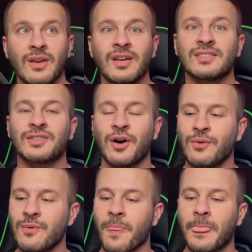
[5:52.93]
So,
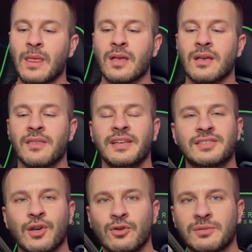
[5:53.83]
this
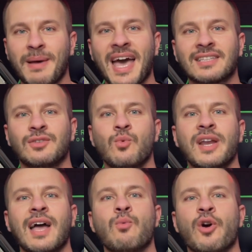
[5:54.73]
goes back to when
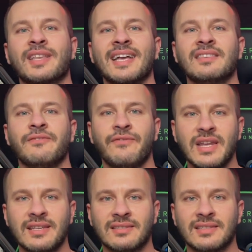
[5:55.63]
I worked at the
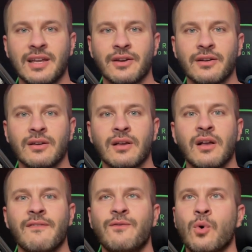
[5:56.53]
fitness center
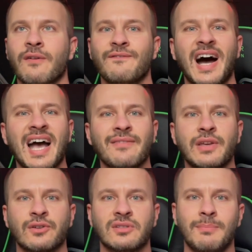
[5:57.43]
for five
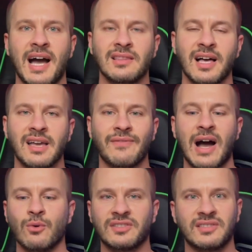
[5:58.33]
years of my life. I
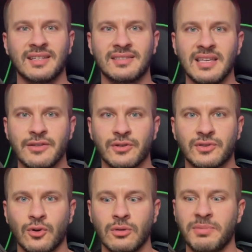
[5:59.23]
was 16 years
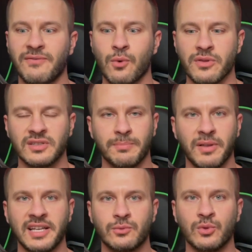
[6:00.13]
old before this
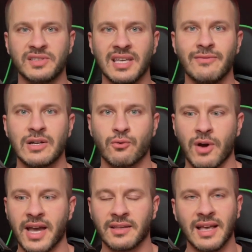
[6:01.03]
place was even erect.